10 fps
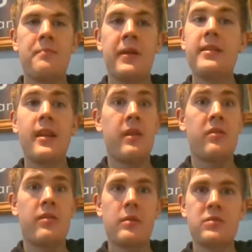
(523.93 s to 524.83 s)
he did it in
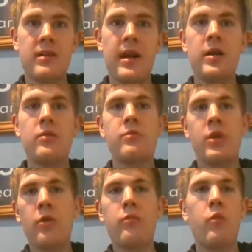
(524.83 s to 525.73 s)
the same style,
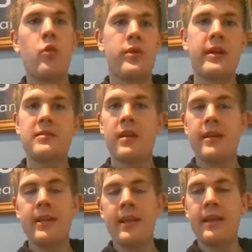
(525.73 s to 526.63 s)
you know, walking,
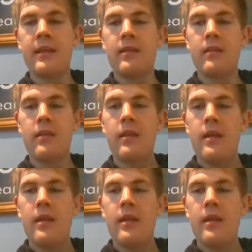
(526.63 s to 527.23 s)
cycling, and